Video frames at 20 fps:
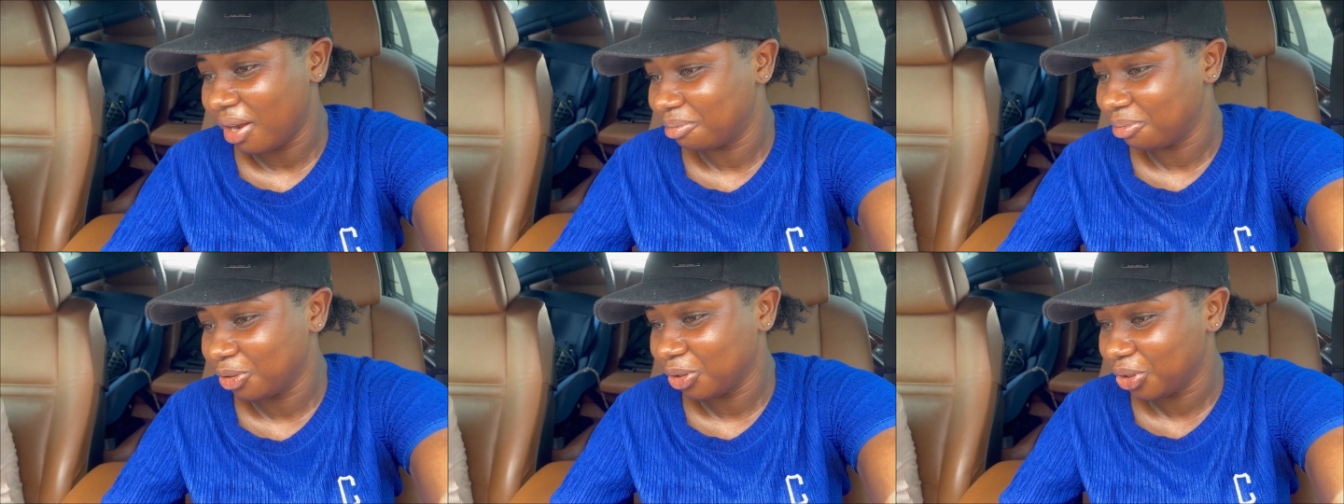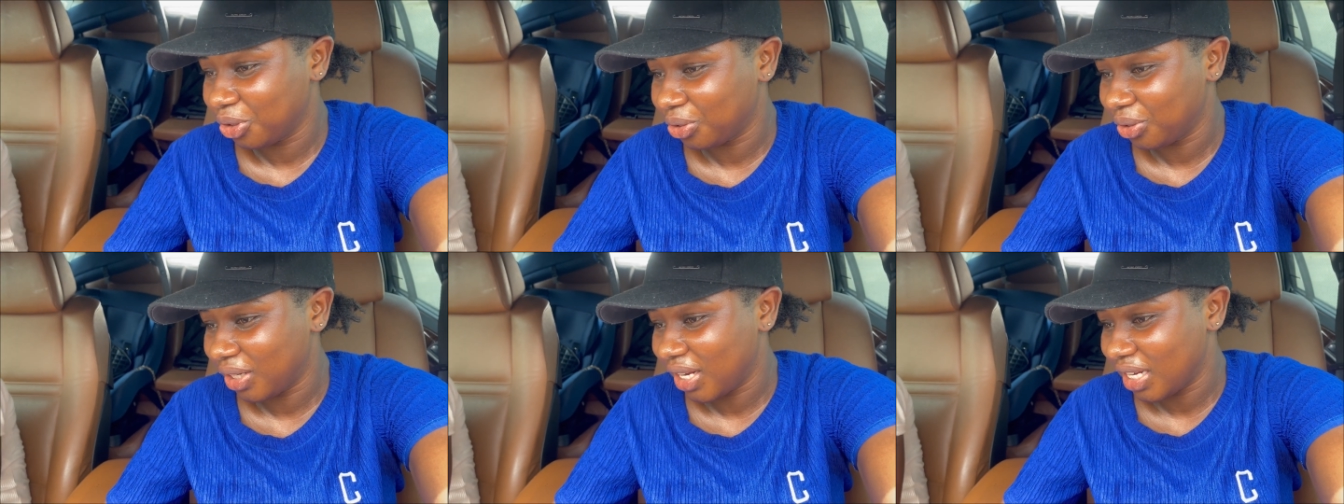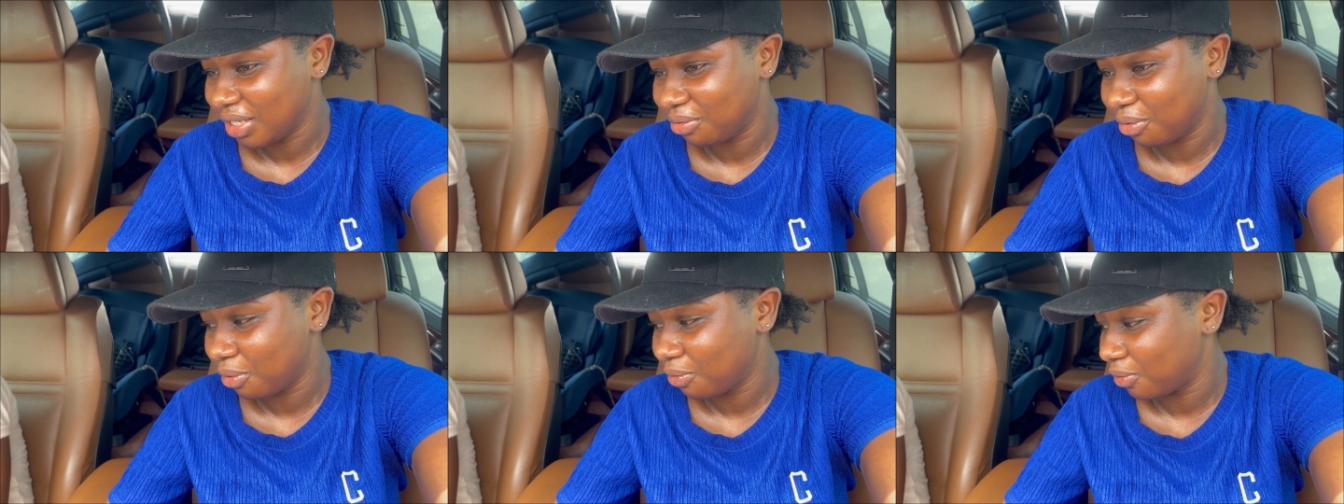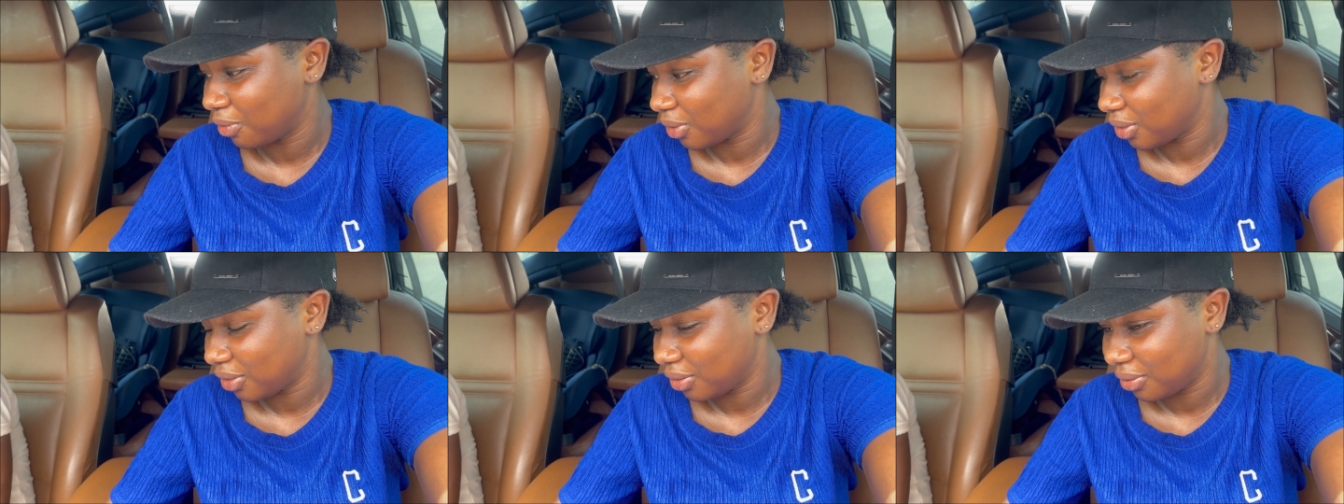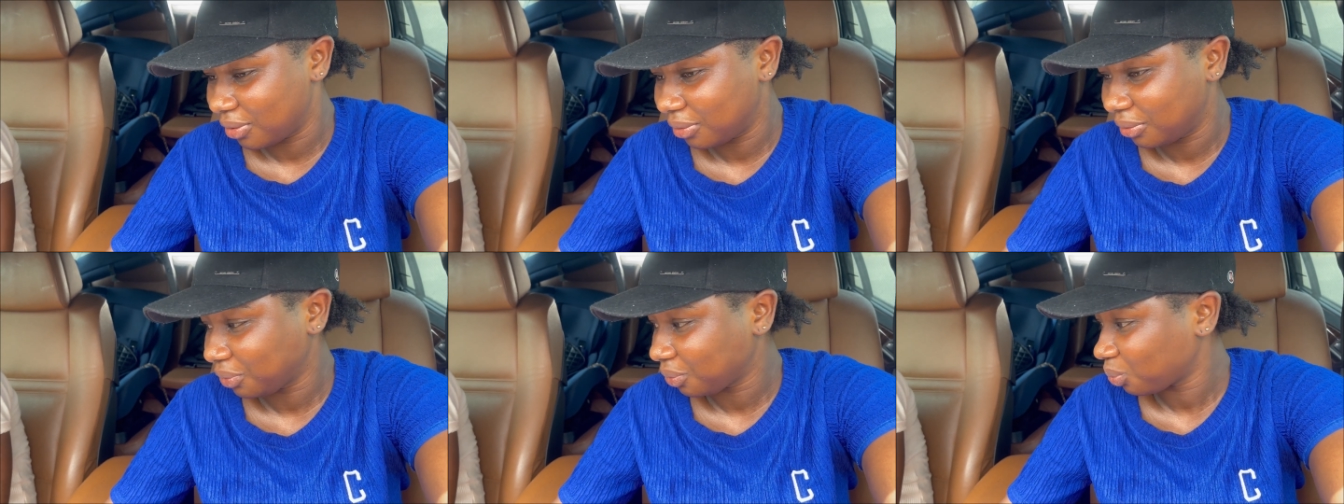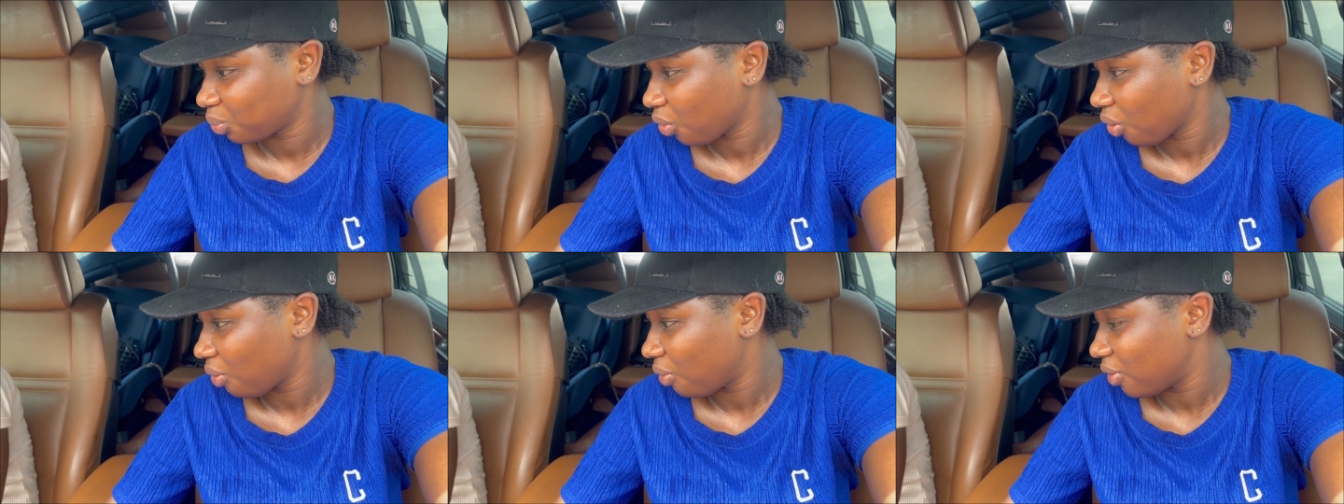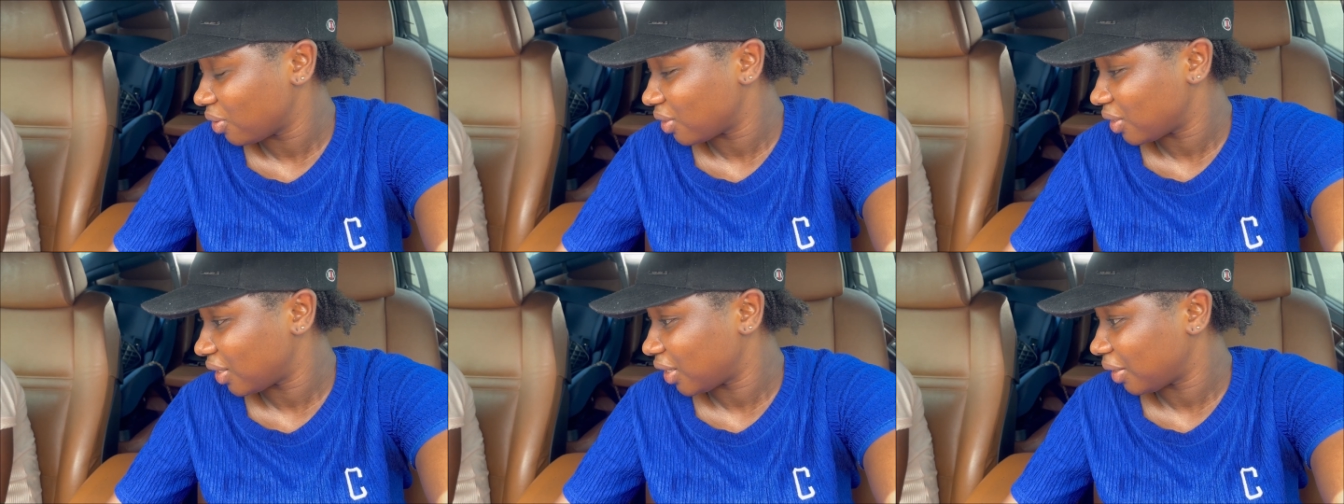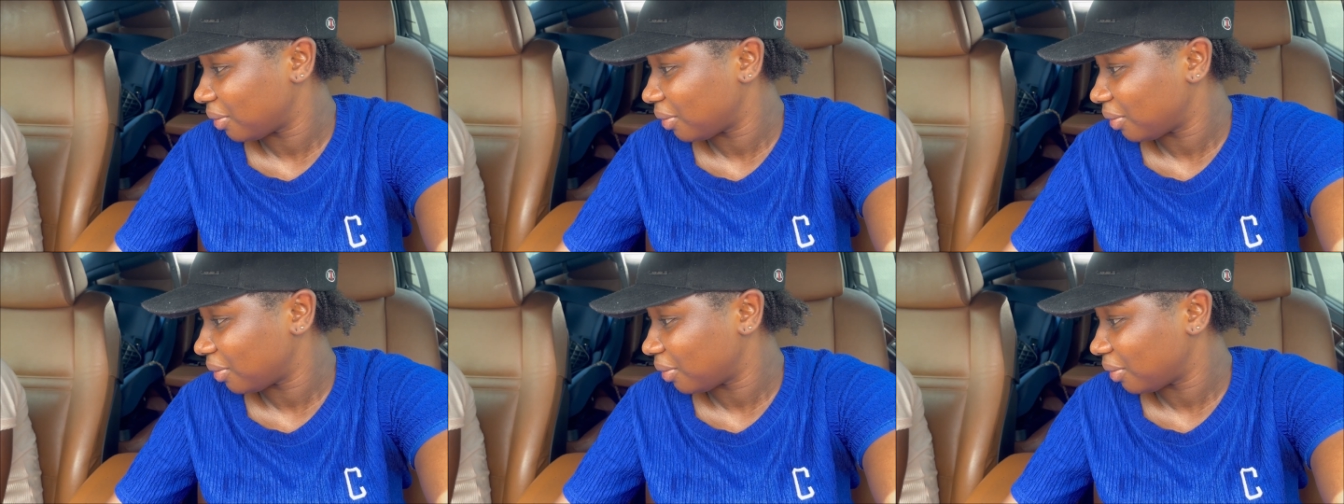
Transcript: i'm not sure that's 414 what's